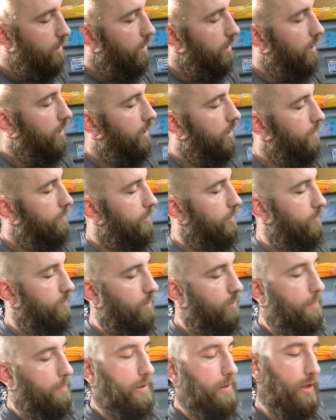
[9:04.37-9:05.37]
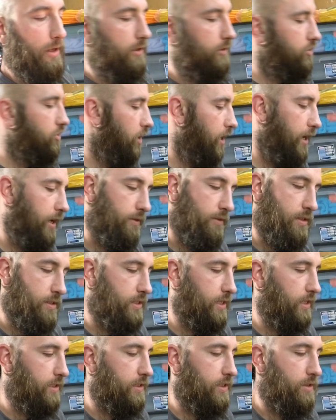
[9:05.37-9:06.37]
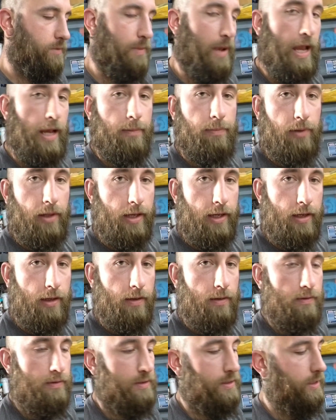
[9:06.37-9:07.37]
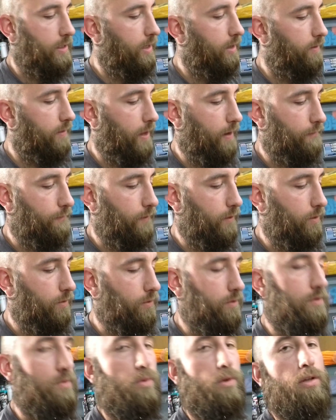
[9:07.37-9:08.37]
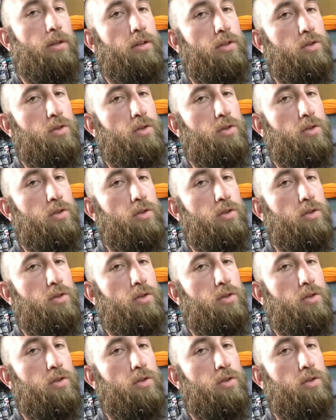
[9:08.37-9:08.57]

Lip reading: But I'm gonna try out the 6-inch backplate, see how that feels. We're gonna